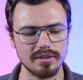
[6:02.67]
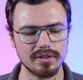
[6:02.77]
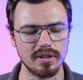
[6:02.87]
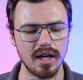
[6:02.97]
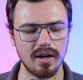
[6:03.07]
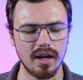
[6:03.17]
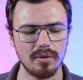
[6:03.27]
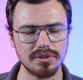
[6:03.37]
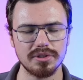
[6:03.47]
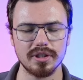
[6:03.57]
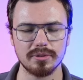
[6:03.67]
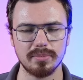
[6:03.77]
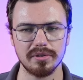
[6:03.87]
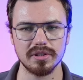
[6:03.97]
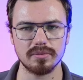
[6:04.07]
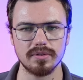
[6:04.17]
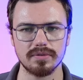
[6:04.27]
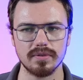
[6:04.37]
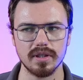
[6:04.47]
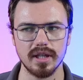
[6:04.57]
your how, how, was your experience with
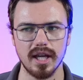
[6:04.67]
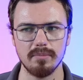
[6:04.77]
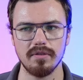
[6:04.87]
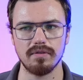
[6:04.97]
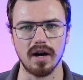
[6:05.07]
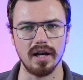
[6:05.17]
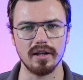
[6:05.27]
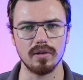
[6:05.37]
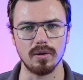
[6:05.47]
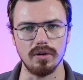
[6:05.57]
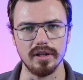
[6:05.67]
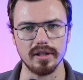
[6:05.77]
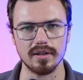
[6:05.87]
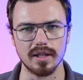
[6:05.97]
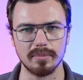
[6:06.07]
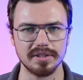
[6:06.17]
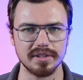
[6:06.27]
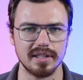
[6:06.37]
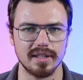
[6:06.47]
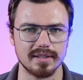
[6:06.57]
gamifying learning like
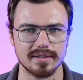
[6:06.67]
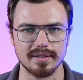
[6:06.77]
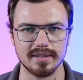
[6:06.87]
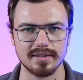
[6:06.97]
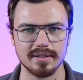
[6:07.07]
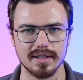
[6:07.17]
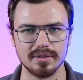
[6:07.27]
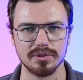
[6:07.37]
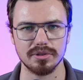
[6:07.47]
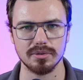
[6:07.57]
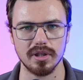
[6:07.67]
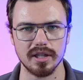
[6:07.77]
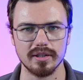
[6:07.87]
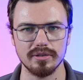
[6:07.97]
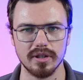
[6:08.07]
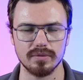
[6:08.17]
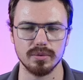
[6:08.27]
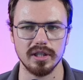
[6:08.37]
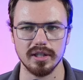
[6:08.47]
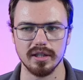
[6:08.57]
basically that's that's that's what you do like you have
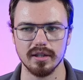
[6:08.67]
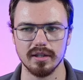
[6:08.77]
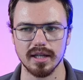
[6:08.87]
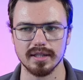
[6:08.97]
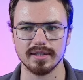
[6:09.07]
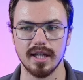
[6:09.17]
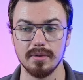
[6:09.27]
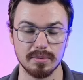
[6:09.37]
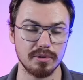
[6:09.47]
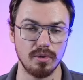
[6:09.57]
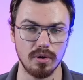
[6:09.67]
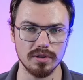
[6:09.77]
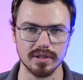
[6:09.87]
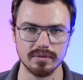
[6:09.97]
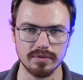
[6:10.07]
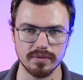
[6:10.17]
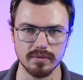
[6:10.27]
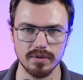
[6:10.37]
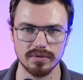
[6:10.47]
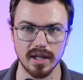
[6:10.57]
really nice games but you learn some with
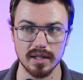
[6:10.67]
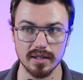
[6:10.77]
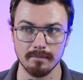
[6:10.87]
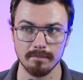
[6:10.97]
with that